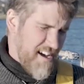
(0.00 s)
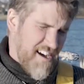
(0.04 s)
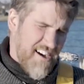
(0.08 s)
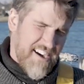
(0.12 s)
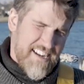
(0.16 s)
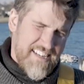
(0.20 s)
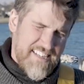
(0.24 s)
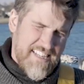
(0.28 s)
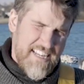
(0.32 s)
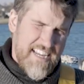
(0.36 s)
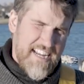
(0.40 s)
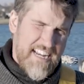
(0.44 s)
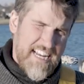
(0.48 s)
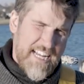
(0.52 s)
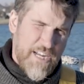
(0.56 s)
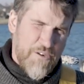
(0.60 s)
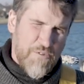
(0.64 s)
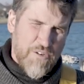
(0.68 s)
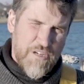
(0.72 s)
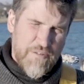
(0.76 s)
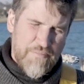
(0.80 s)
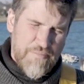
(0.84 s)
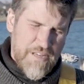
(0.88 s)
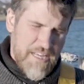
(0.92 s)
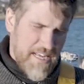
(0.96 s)
Ideally, you
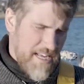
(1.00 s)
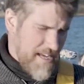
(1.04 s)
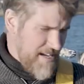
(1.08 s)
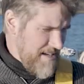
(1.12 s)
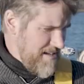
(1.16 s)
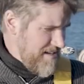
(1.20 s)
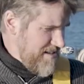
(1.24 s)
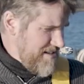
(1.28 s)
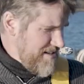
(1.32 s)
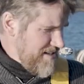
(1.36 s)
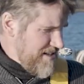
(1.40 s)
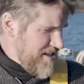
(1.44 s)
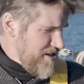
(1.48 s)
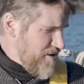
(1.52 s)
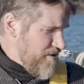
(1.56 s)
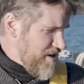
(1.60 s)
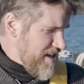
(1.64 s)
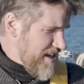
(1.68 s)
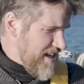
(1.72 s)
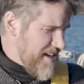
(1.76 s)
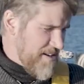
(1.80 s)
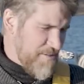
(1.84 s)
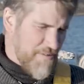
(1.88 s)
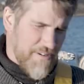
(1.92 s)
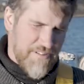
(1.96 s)
want to be
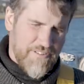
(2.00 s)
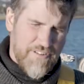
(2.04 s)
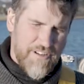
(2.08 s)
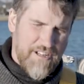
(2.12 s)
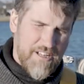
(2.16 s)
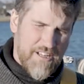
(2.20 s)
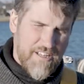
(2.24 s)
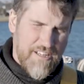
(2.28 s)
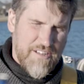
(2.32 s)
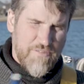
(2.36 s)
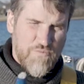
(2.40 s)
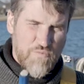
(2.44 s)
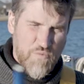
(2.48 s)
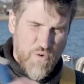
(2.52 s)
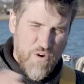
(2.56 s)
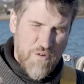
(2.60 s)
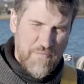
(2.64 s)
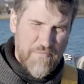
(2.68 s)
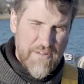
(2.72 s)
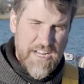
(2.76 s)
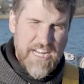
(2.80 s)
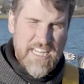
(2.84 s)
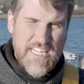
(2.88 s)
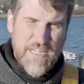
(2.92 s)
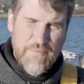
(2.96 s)
doing it with
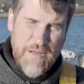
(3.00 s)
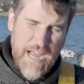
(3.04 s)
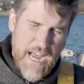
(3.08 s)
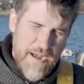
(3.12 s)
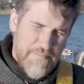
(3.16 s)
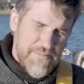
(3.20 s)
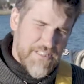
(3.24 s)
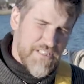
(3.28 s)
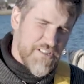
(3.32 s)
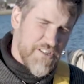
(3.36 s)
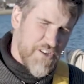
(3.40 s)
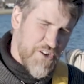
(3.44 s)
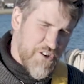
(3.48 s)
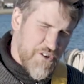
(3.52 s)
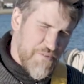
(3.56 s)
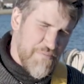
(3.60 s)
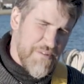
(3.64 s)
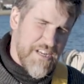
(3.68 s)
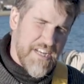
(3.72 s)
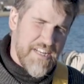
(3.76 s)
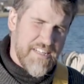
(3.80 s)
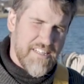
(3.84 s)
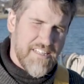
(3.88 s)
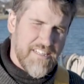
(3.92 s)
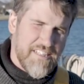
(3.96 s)
1 meter, perhaps 2
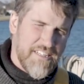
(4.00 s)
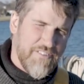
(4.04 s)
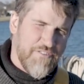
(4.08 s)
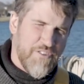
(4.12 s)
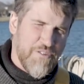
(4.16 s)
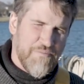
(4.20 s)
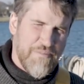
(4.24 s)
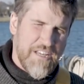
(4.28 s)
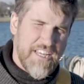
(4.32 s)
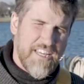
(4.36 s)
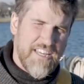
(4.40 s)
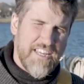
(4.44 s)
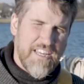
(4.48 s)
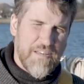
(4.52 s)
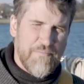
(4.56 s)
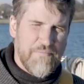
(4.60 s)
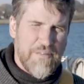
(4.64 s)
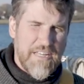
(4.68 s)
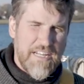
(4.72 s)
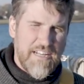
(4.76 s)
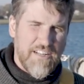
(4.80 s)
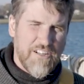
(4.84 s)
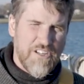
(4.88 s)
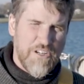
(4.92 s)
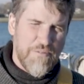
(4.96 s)
meters if you're making a
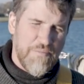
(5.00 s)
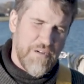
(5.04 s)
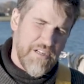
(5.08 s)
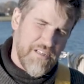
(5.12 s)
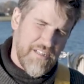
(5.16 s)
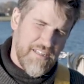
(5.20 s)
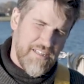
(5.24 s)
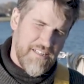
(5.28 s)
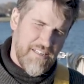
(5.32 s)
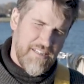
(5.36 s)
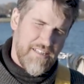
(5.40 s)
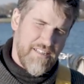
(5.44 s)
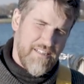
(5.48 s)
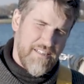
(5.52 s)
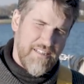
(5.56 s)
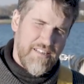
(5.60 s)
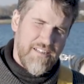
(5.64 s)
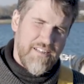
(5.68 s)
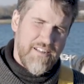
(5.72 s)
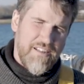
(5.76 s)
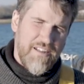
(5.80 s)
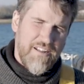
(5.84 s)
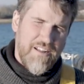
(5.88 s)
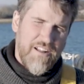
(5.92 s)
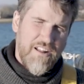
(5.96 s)
big loop
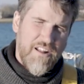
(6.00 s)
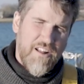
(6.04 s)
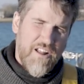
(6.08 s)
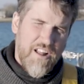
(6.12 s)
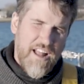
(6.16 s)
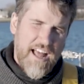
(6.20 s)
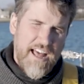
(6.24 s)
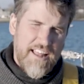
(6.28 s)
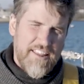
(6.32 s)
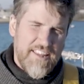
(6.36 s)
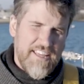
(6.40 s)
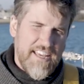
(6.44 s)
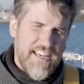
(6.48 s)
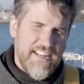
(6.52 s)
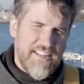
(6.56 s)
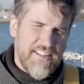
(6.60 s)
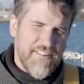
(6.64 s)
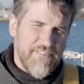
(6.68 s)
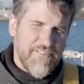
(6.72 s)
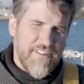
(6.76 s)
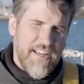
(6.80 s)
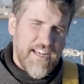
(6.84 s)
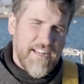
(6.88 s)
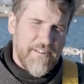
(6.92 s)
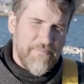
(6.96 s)
at the end
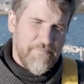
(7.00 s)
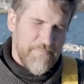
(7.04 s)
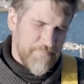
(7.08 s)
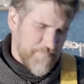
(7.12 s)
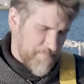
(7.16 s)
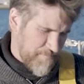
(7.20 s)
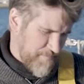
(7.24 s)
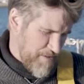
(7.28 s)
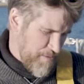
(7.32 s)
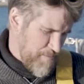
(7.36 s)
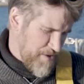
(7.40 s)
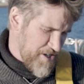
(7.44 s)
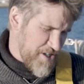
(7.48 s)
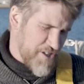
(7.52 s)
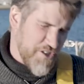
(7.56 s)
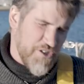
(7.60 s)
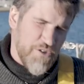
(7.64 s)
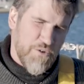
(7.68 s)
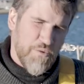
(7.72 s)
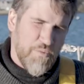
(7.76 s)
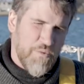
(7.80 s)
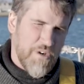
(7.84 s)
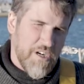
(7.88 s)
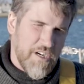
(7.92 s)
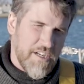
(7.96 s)
of that, which is
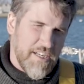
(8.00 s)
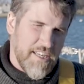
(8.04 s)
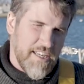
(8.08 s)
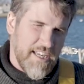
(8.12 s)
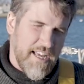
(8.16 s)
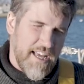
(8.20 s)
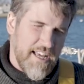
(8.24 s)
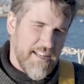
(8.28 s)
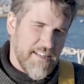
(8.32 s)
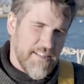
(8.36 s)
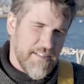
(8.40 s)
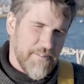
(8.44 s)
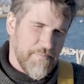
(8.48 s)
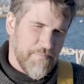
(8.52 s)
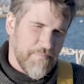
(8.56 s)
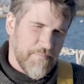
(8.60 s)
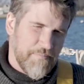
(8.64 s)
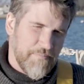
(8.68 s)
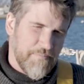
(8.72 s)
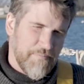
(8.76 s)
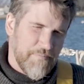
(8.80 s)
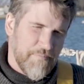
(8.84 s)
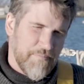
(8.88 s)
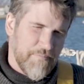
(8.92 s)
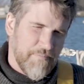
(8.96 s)
your working end.
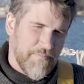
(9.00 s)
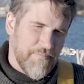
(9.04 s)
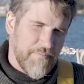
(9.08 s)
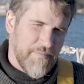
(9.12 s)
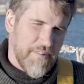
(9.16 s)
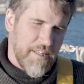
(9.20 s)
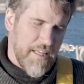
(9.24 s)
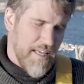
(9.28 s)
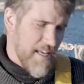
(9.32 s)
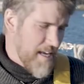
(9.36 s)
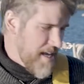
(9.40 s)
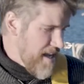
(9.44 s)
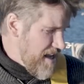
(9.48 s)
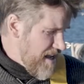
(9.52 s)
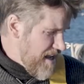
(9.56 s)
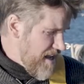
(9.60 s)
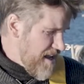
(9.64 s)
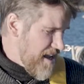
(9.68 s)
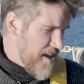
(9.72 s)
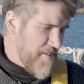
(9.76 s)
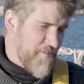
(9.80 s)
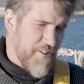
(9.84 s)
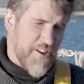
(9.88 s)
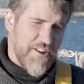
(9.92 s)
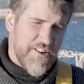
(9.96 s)

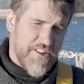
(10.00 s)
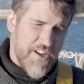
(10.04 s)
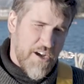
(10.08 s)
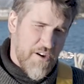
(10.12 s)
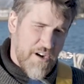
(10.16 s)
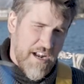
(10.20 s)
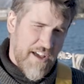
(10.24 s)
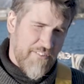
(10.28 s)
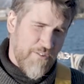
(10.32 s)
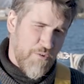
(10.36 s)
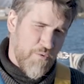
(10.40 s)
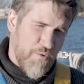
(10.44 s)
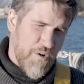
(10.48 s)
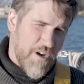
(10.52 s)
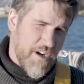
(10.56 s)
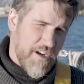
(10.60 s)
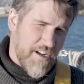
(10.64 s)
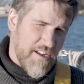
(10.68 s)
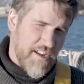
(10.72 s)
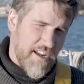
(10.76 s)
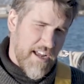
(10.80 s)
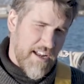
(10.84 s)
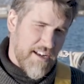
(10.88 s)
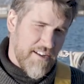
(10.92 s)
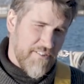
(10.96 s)
If you don't have a
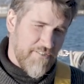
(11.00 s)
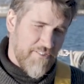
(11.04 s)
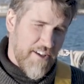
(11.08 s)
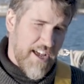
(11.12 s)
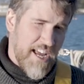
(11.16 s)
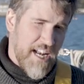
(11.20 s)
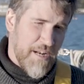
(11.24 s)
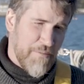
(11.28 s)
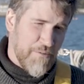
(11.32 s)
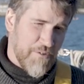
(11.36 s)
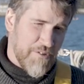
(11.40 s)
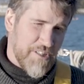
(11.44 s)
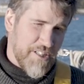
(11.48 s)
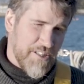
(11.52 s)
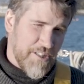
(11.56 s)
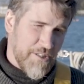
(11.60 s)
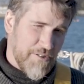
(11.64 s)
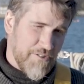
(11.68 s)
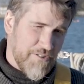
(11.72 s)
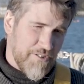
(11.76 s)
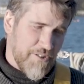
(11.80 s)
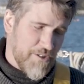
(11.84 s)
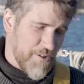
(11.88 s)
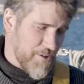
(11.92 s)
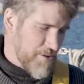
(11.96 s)
working end available to you,
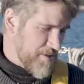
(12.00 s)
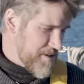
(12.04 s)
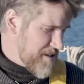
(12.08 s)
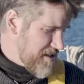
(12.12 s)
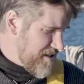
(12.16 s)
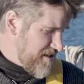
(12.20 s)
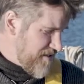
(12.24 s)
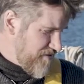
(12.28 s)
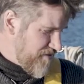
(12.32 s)
of course,